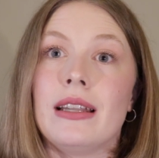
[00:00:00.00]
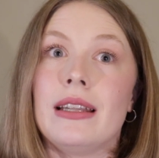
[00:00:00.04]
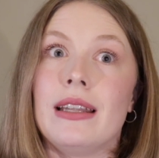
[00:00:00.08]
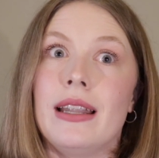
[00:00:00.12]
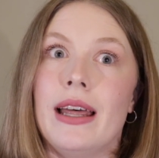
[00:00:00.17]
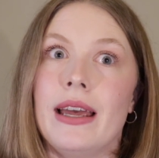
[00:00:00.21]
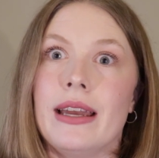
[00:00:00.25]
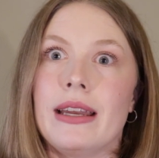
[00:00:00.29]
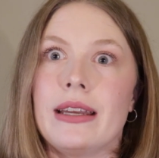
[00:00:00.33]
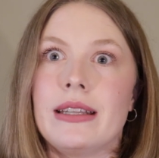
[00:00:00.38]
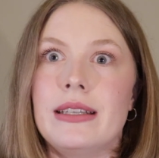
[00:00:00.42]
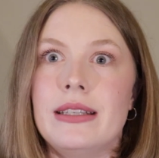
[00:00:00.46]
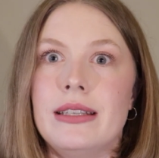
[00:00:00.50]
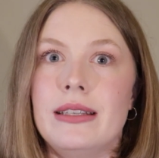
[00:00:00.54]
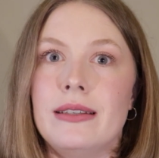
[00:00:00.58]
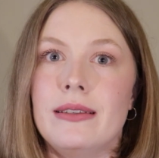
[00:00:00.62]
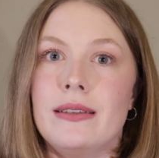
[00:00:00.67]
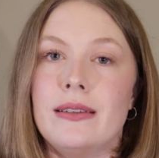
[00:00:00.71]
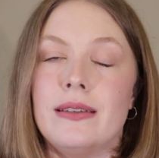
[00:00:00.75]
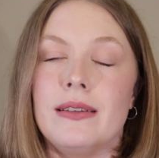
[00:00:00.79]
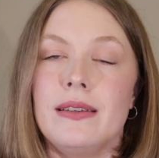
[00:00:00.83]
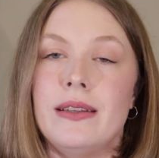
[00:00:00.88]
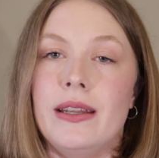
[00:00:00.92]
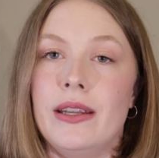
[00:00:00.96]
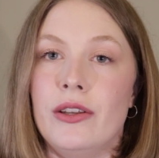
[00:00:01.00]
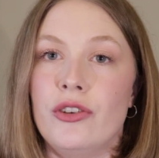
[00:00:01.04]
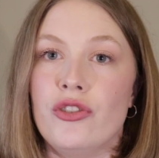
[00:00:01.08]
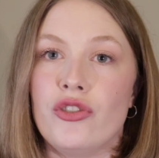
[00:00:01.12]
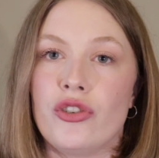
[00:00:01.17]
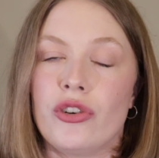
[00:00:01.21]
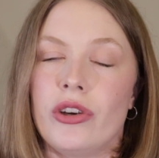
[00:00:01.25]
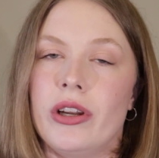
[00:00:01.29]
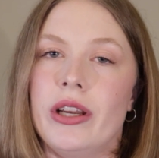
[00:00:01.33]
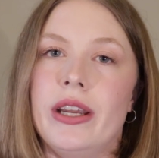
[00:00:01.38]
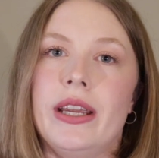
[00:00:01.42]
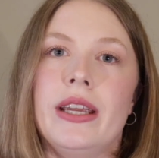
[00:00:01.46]
leg
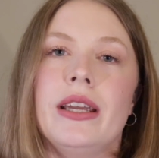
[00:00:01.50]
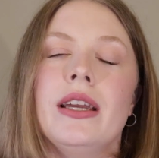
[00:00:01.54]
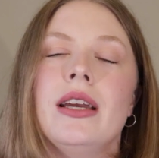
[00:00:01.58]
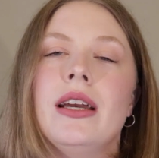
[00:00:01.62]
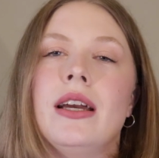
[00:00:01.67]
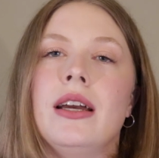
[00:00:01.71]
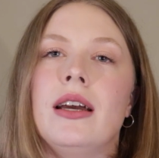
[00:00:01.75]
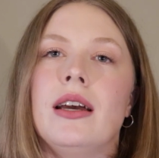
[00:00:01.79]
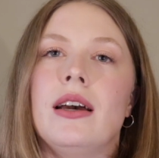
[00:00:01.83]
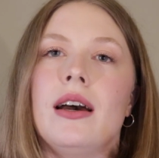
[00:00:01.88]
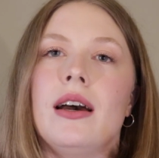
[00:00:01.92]
injury